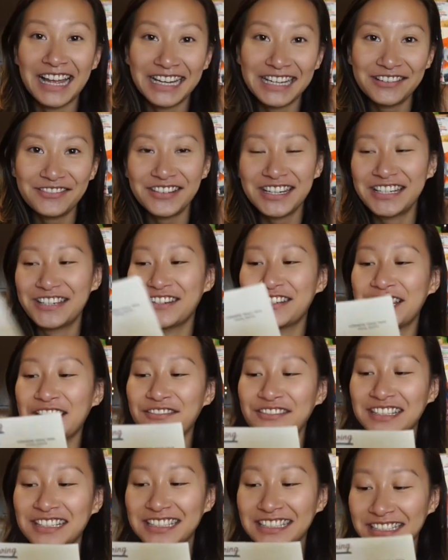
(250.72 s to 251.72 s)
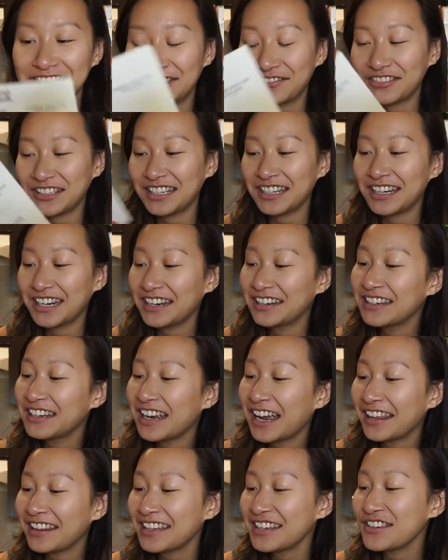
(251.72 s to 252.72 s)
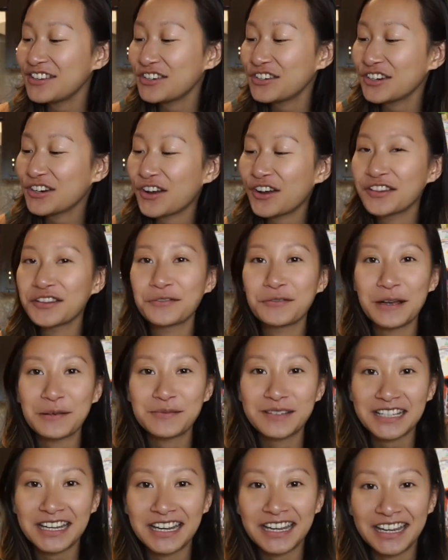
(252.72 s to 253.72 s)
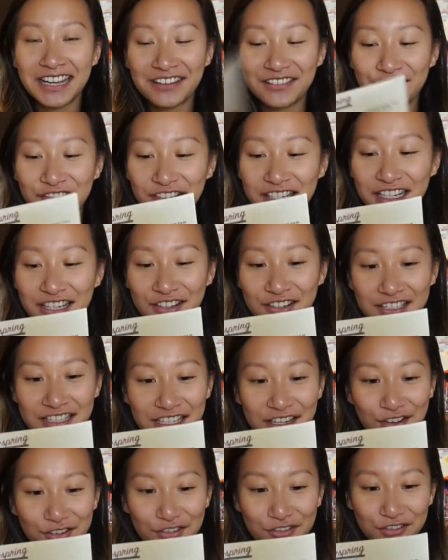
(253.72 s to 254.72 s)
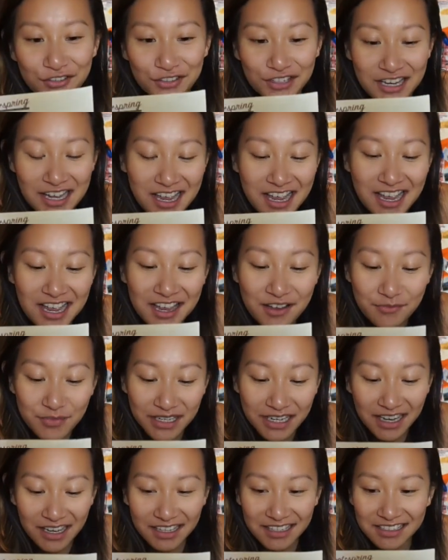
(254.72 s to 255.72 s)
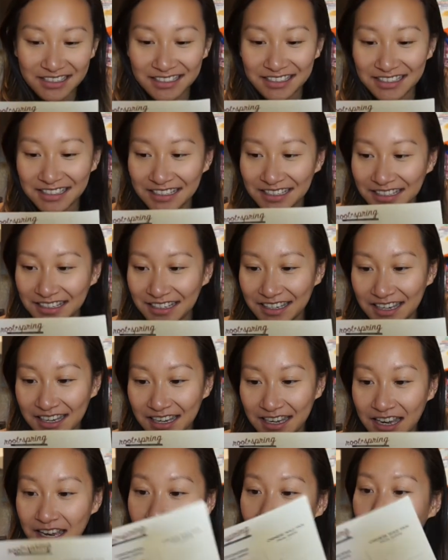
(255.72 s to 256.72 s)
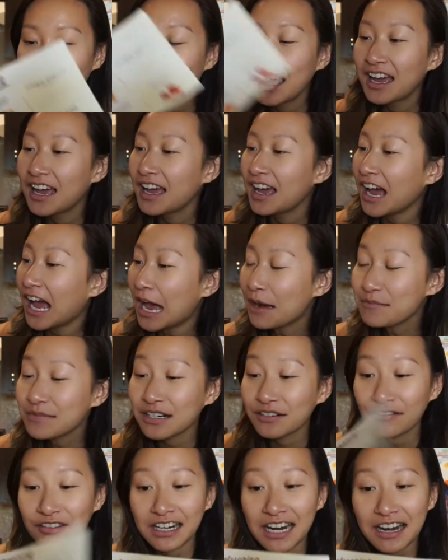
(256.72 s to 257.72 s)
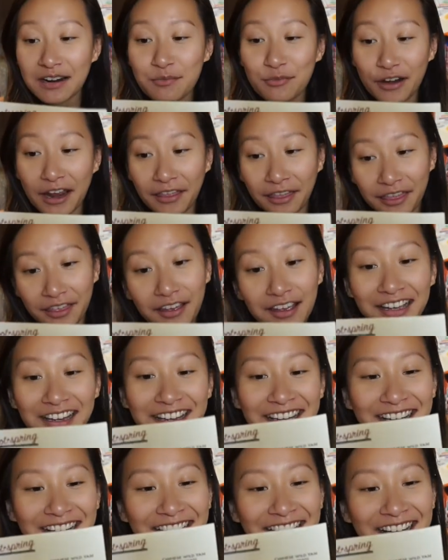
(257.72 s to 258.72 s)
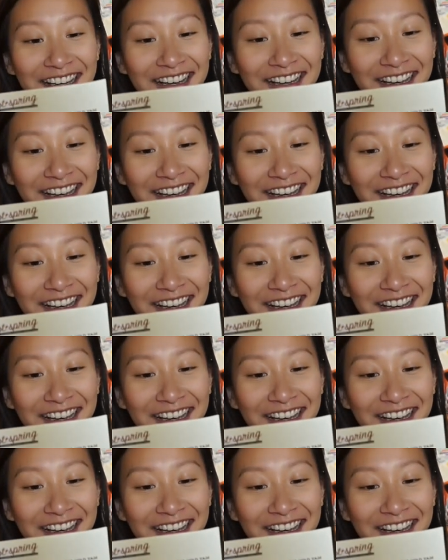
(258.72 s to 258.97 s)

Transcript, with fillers: I can read you some of this, but I think you should go on the website and read it yourself because I'm gonna run out of breath.